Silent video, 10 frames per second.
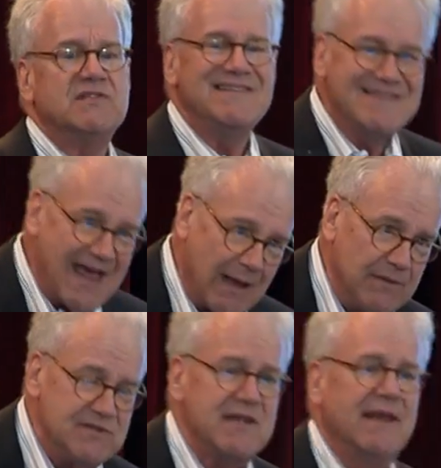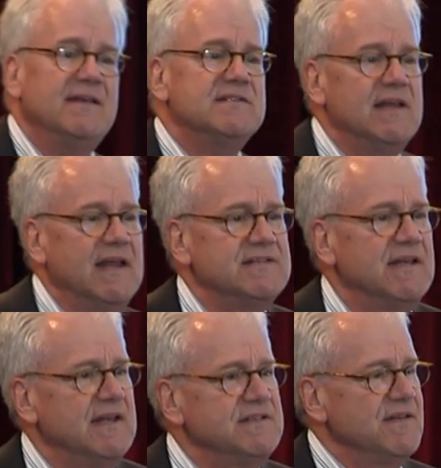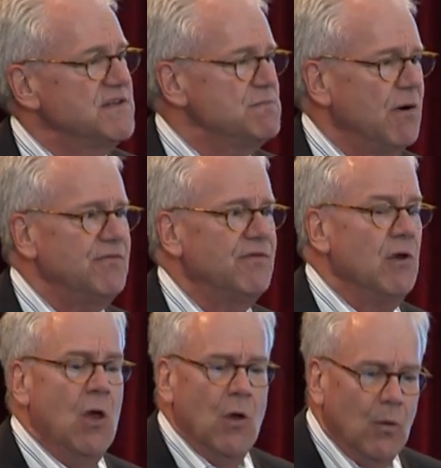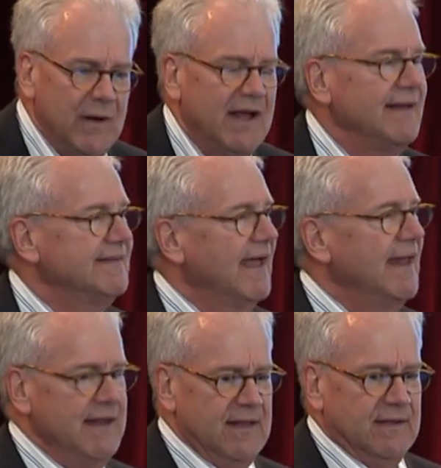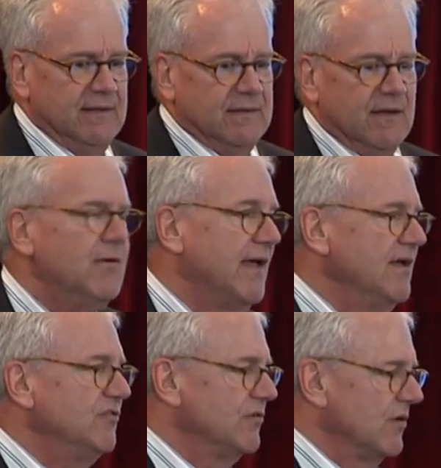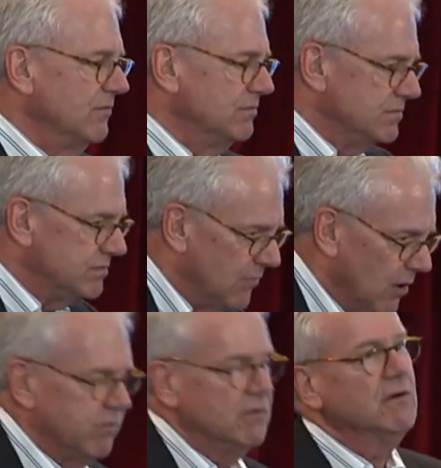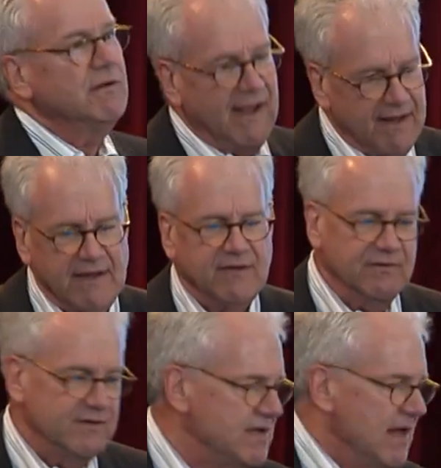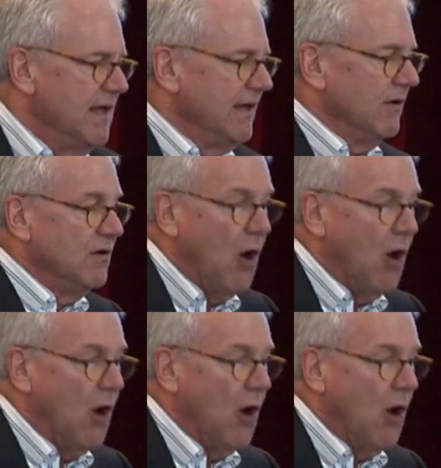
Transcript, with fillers: It's in tablets and it's, it's, it's in the smartphone. We got that. Okay, so mobile, okay, I can do this. You know,